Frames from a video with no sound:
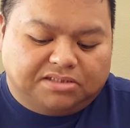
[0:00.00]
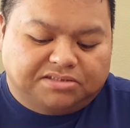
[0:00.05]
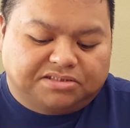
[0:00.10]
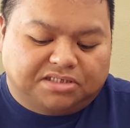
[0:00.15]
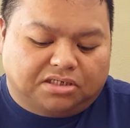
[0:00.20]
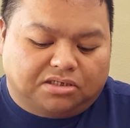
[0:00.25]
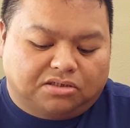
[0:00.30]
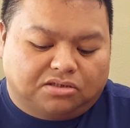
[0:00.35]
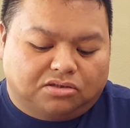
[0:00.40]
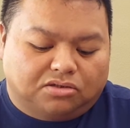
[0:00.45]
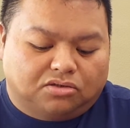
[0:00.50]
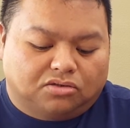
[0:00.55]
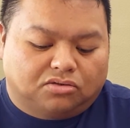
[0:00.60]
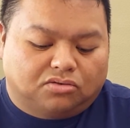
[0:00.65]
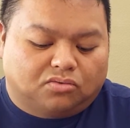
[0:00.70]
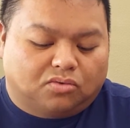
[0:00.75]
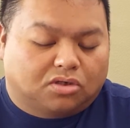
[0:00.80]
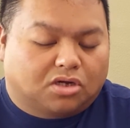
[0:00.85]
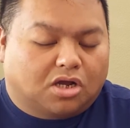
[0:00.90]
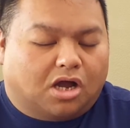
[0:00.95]

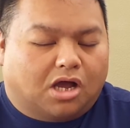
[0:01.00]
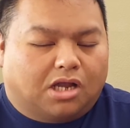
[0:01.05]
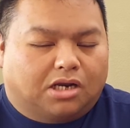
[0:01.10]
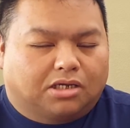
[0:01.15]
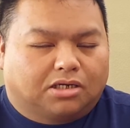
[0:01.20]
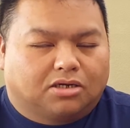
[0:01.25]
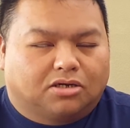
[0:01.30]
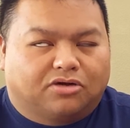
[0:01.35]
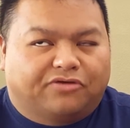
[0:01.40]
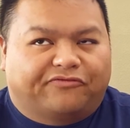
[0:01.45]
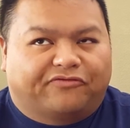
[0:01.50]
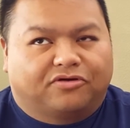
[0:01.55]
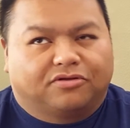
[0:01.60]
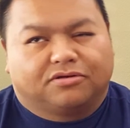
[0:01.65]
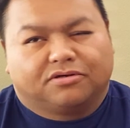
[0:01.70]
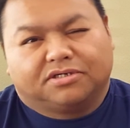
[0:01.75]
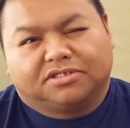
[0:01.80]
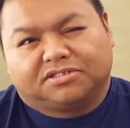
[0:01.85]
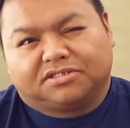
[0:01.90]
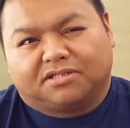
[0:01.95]
So we're gonna go
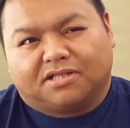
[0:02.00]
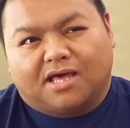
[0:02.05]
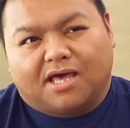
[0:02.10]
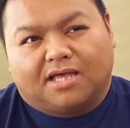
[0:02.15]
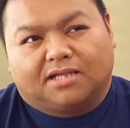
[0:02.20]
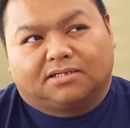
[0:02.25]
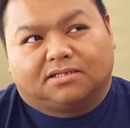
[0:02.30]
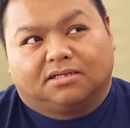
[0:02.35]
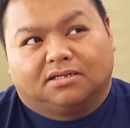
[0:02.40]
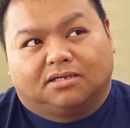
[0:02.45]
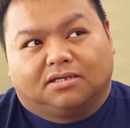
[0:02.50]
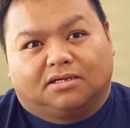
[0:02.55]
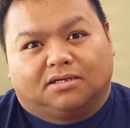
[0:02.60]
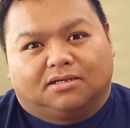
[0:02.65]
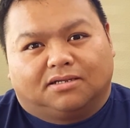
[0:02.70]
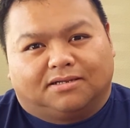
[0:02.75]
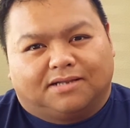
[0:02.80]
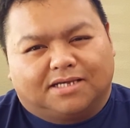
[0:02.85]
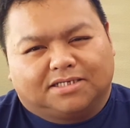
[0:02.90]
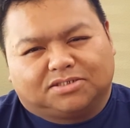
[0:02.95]
further into that
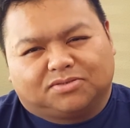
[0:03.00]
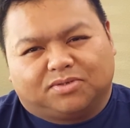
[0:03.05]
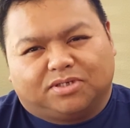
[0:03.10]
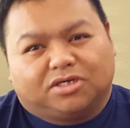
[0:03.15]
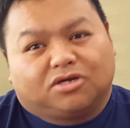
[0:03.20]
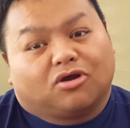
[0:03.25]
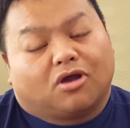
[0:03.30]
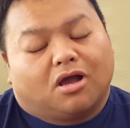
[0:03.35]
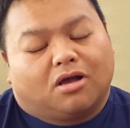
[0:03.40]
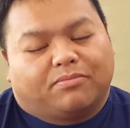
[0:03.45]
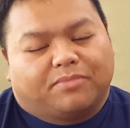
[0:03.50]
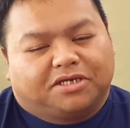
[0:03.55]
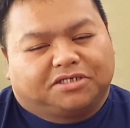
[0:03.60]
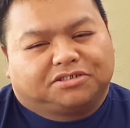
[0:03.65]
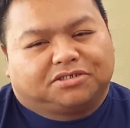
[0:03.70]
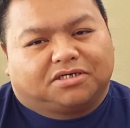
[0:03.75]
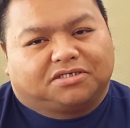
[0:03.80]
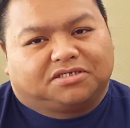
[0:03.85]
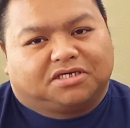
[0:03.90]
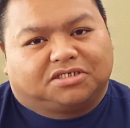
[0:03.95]
next week, or I'll make
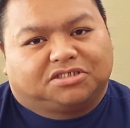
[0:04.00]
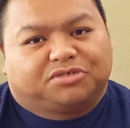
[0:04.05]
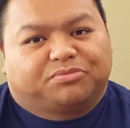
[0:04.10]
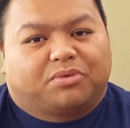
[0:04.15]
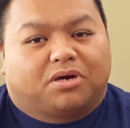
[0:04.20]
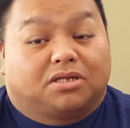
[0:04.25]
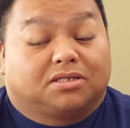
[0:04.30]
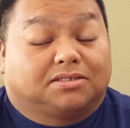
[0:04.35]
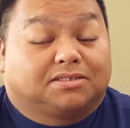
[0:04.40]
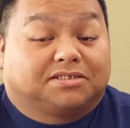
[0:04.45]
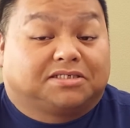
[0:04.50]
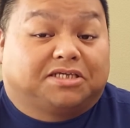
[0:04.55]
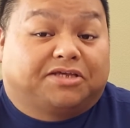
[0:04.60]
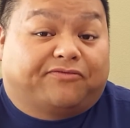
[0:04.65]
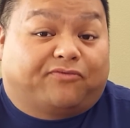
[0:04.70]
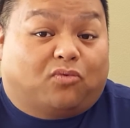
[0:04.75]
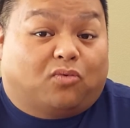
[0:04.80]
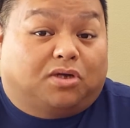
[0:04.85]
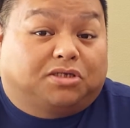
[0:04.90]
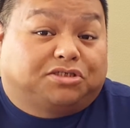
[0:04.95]
sure I touch up on it to
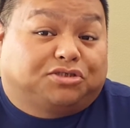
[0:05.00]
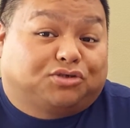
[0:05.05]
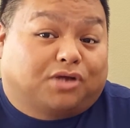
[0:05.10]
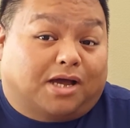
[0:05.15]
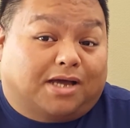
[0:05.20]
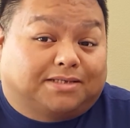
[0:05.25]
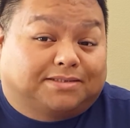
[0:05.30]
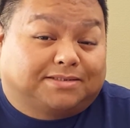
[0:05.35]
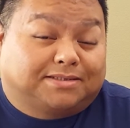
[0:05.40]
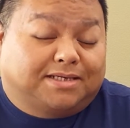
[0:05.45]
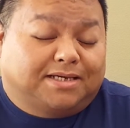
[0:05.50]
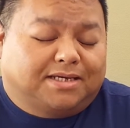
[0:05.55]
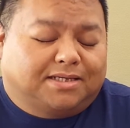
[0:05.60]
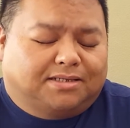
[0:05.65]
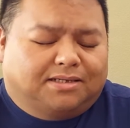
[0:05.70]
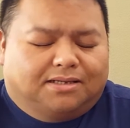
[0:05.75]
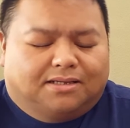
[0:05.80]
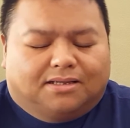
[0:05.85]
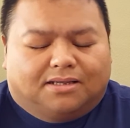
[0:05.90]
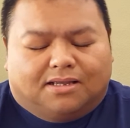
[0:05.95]
see what you guys
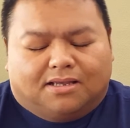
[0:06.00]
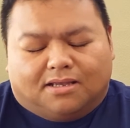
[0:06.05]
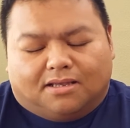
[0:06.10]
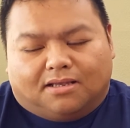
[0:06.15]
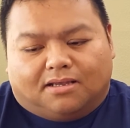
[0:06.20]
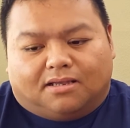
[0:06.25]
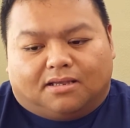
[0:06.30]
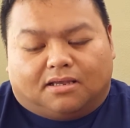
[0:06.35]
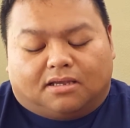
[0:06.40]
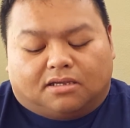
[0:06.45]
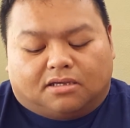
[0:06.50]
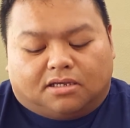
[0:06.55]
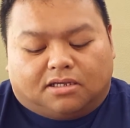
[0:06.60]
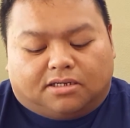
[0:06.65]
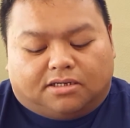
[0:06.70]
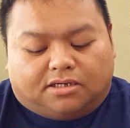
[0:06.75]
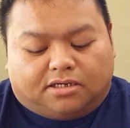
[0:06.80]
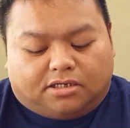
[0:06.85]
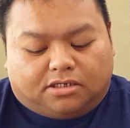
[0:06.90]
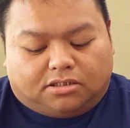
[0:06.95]
did.
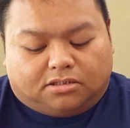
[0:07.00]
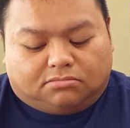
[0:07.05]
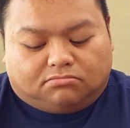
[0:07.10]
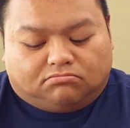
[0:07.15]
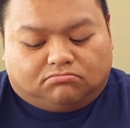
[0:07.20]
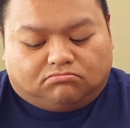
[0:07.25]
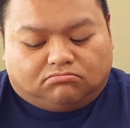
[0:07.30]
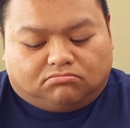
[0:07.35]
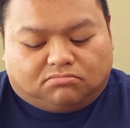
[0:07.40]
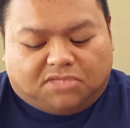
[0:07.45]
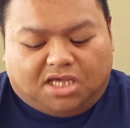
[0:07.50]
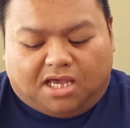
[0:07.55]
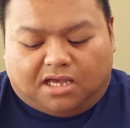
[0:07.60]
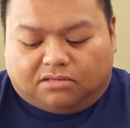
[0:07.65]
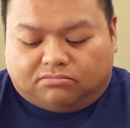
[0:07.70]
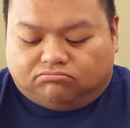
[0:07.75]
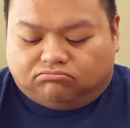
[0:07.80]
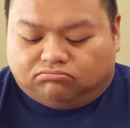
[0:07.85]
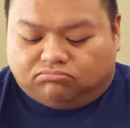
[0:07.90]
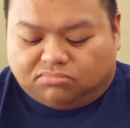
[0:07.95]
And um, yeah,
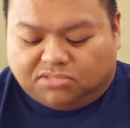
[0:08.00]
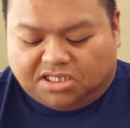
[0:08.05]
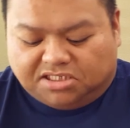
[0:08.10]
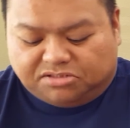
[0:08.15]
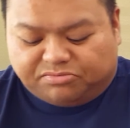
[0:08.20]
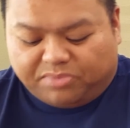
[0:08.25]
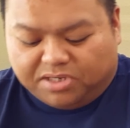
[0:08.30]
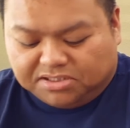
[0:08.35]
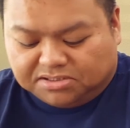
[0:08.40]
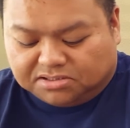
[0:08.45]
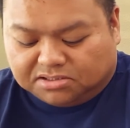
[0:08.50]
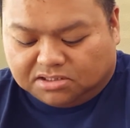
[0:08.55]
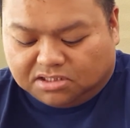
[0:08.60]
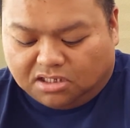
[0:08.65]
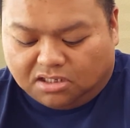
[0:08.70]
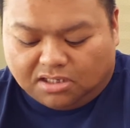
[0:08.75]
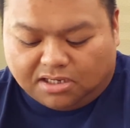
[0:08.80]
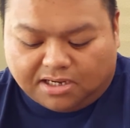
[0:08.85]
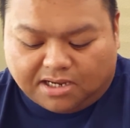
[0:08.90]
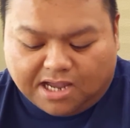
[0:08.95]
that's basically
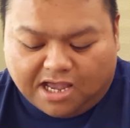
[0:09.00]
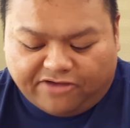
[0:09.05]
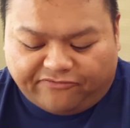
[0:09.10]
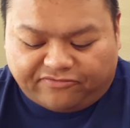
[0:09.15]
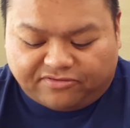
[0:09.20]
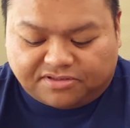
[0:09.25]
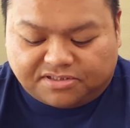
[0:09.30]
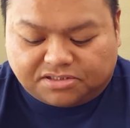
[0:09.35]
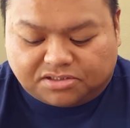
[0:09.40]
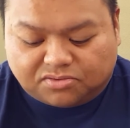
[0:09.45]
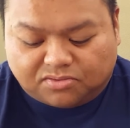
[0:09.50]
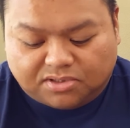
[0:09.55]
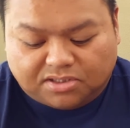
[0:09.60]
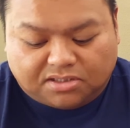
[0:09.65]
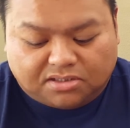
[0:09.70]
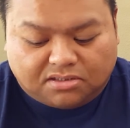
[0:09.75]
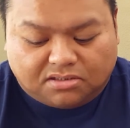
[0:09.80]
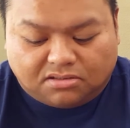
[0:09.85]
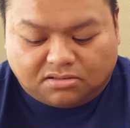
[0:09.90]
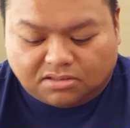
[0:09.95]
all I got for this
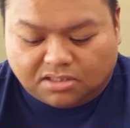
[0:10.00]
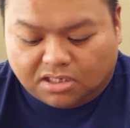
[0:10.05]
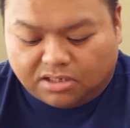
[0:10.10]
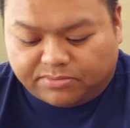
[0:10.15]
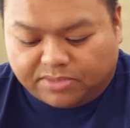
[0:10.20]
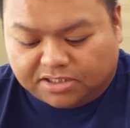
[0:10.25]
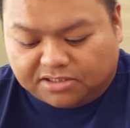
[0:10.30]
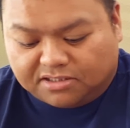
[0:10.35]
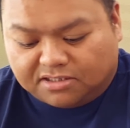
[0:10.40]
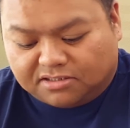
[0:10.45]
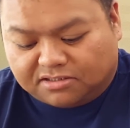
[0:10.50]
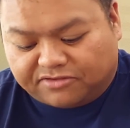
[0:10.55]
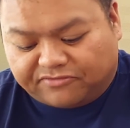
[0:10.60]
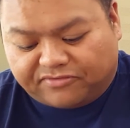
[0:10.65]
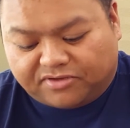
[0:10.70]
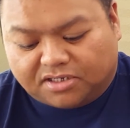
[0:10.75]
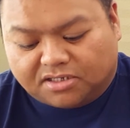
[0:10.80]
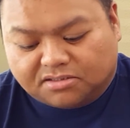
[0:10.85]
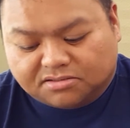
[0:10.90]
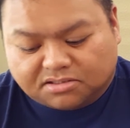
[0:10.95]
week. Um, I think the
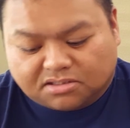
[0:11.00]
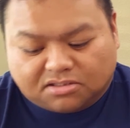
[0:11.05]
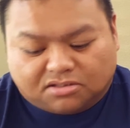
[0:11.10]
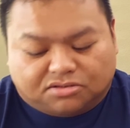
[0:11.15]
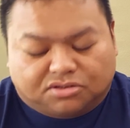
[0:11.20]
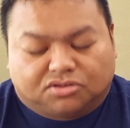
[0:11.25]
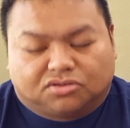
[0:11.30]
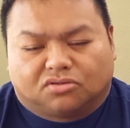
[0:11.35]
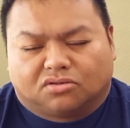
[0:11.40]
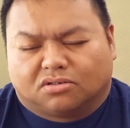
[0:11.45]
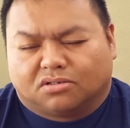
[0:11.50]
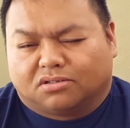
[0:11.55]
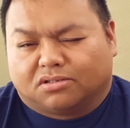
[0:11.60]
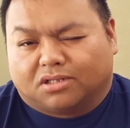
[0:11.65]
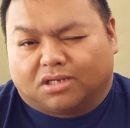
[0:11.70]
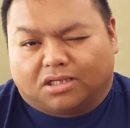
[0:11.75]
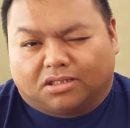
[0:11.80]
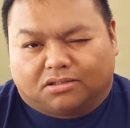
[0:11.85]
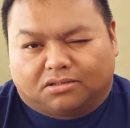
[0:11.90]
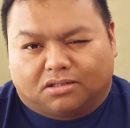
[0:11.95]
video is a little shorter than
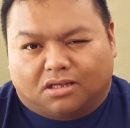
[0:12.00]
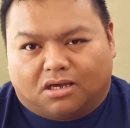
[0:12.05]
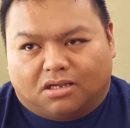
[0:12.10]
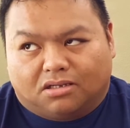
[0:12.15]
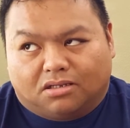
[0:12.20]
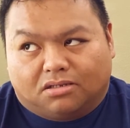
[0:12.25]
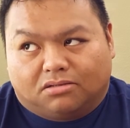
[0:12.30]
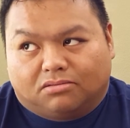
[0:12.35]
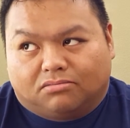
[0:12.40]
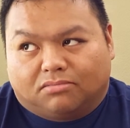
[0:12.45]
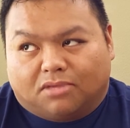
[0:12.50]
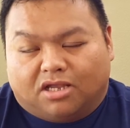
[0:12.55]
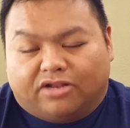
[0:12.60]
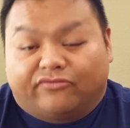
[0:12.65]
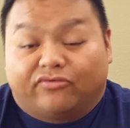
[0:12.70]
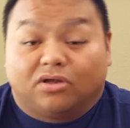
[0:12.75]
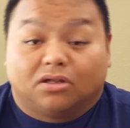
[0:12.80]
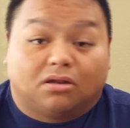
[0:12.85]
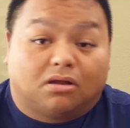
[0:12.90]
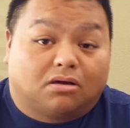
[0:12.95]
I thought, and might
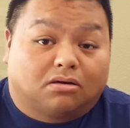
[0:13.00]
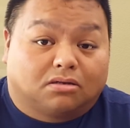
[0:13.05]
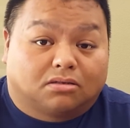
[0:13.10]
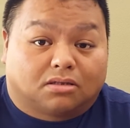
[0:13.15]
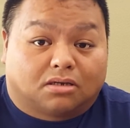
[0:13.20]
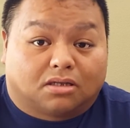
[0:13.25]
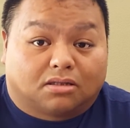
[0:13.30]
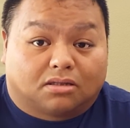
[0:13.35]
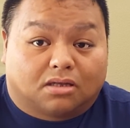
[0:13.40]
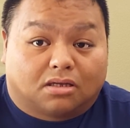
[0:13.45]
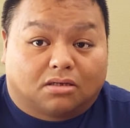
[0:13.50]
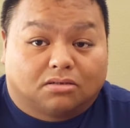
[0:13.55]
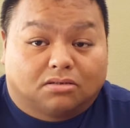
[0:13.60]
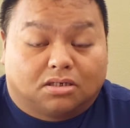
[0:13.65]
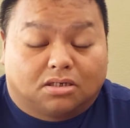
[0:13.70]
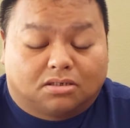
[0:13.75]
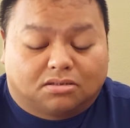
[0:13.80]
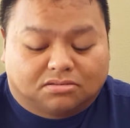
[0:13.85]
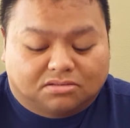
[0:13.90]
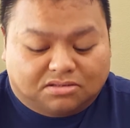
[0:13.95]
have went longer than I thought. Who
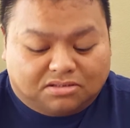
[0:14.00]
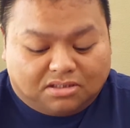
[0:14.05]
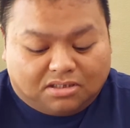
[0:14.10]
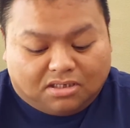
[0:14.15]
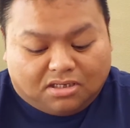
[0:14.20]
knows?